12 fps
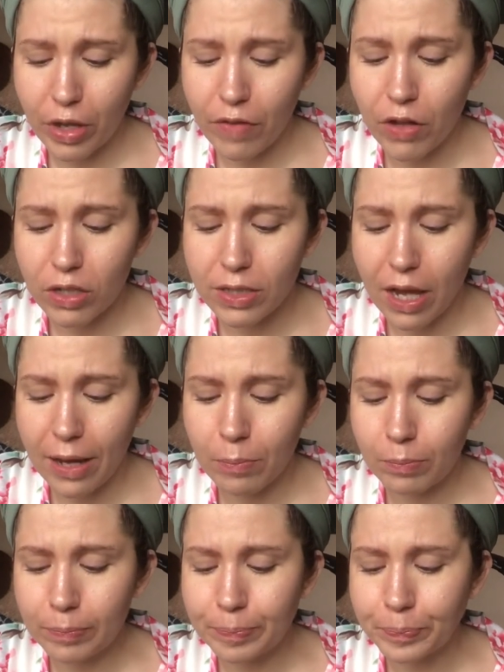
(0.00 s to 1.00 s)
of all time
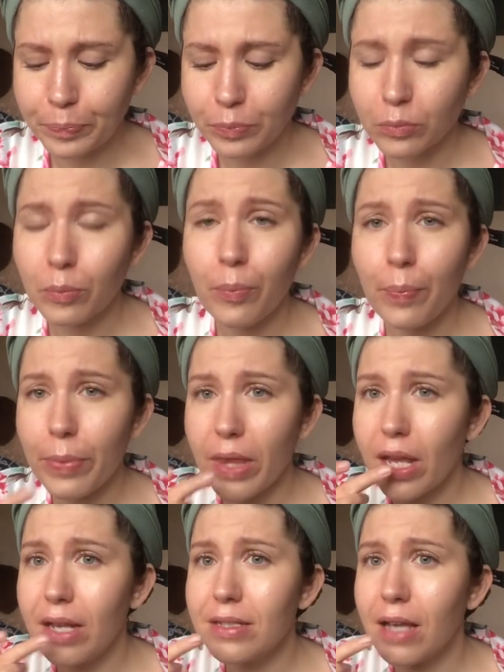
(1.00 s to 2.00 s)

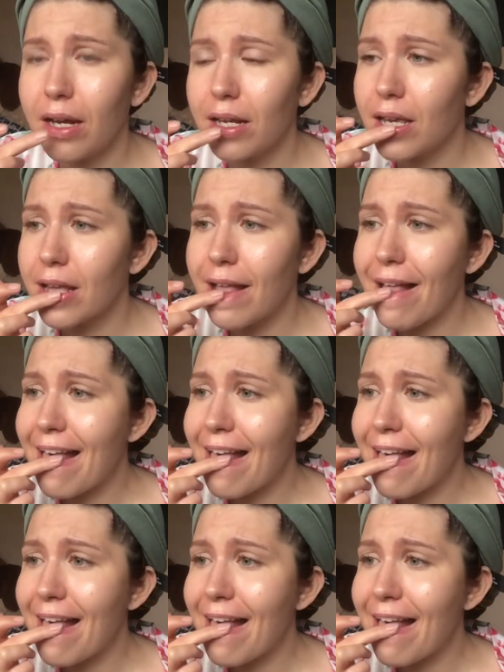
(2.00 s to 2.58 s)
is Honey.